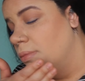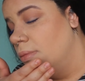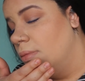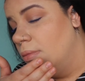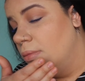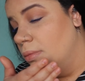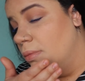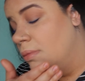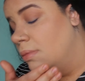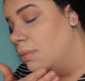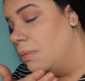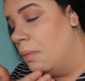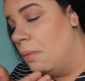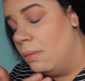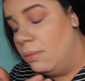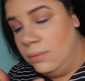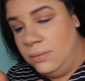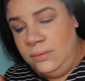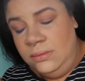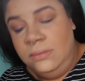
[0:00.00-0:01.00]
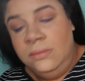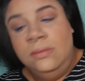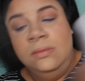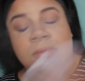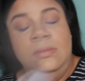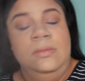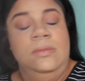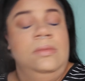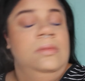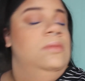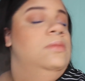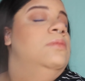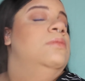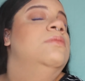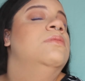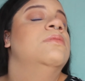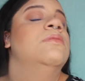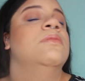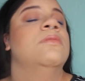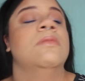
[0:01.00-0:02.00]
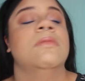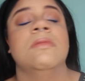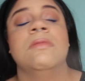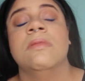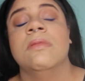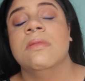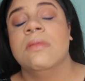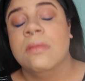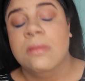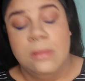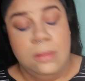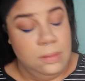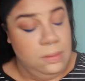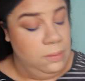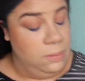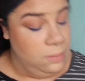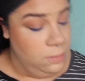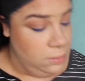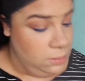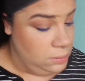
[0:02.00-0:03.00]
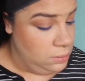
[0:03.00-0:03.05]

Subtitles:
[no speech]